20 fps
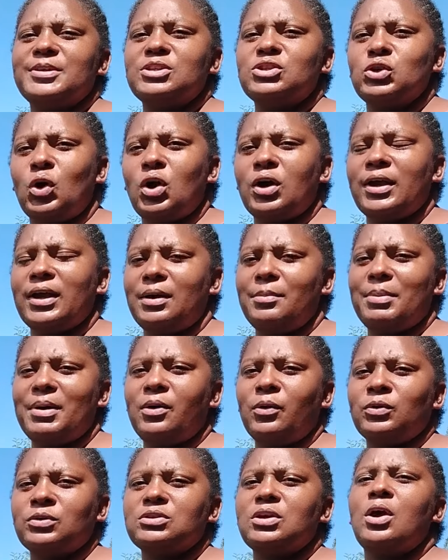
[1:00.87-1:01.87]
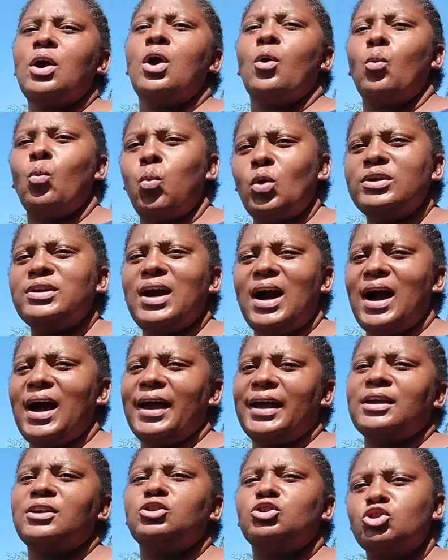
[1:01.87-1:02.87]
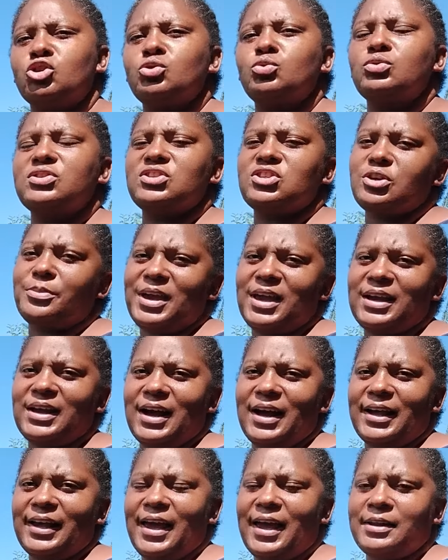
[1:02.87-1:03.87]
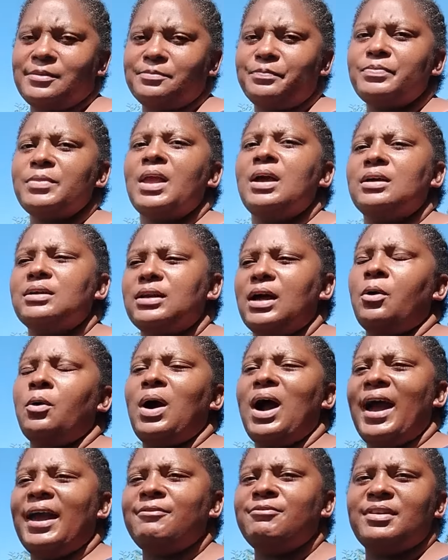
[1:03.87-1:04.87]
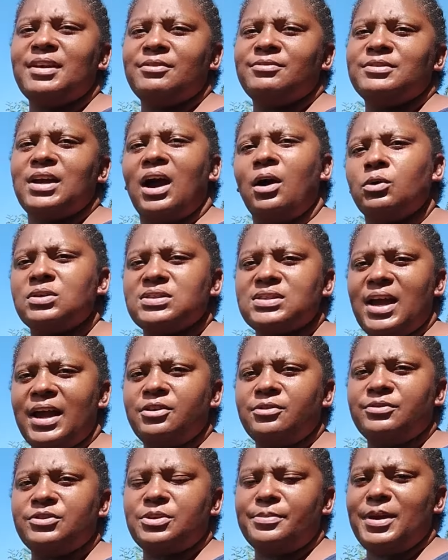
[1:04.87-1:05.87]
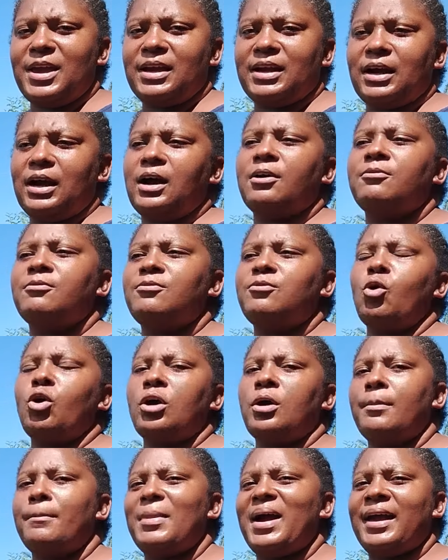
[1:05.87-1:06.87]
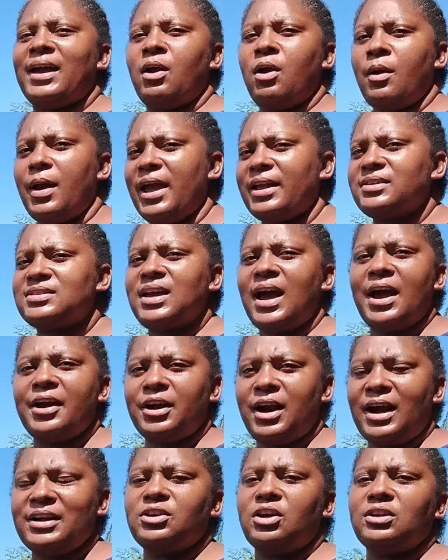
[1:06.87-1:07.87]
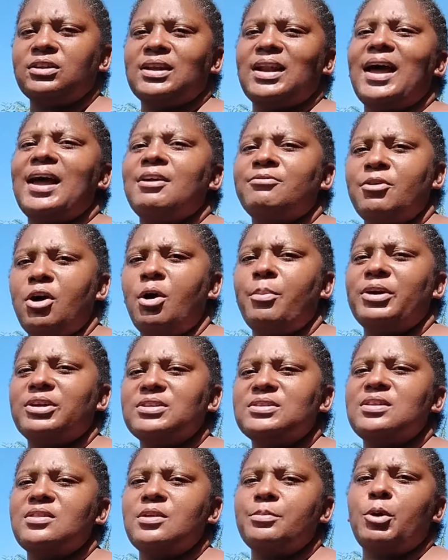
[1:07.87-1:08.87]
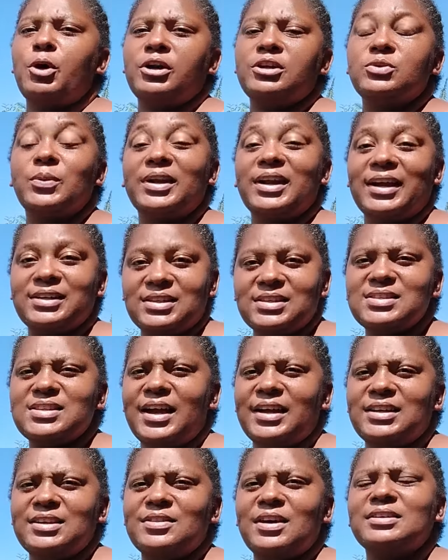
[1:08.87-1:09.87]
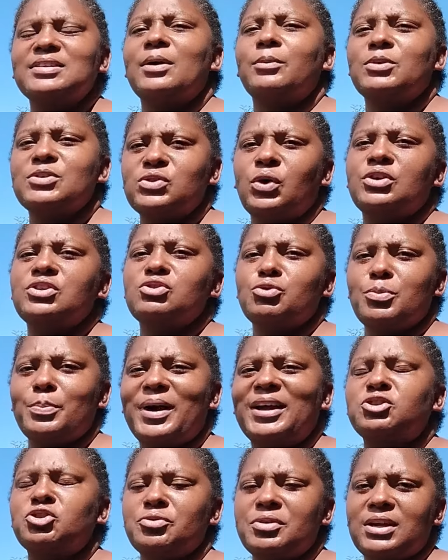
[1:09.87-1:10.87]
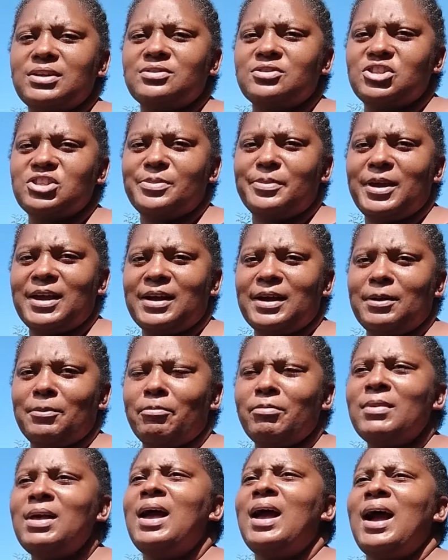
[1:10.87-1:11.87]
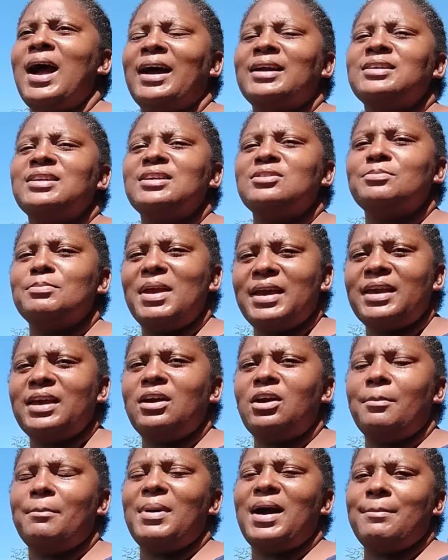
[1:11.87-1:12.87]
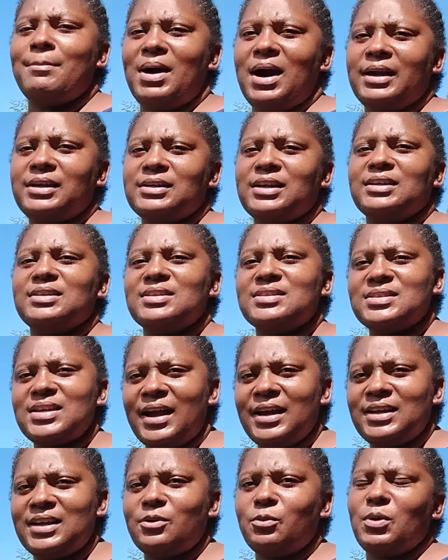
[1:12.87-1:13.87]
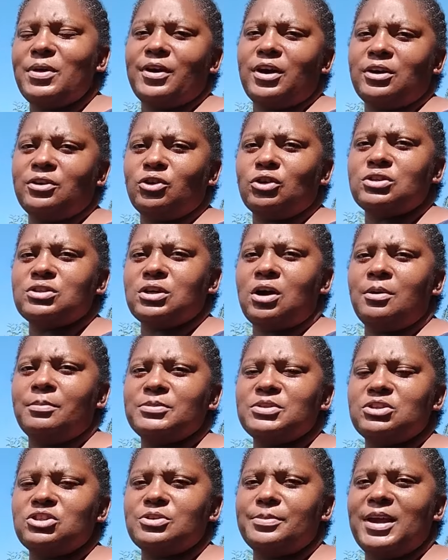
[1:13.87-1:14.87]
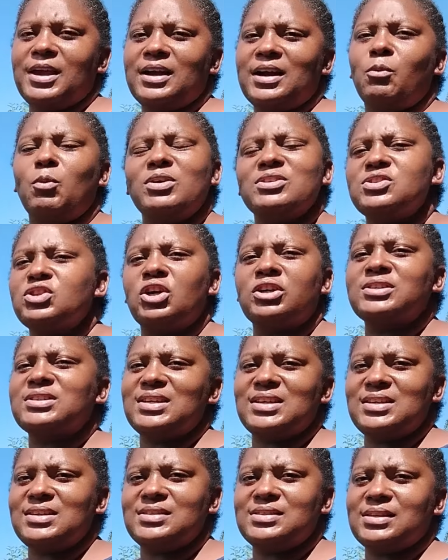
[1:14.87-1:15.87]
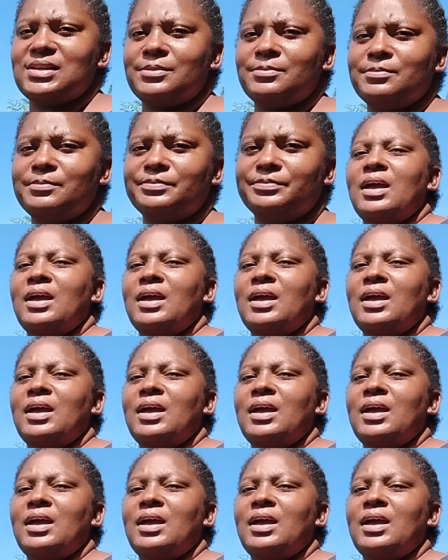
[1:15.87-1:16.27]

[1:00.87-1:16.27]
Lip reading: be talking about, would I choose Jamaica again? Now, I've lived outside of Jamaica for my entire adult life up until the point when I decided that I was going to repatriate to Jamaica. And in making up my mind and deciding whether or not to come to Jamaica was not easy.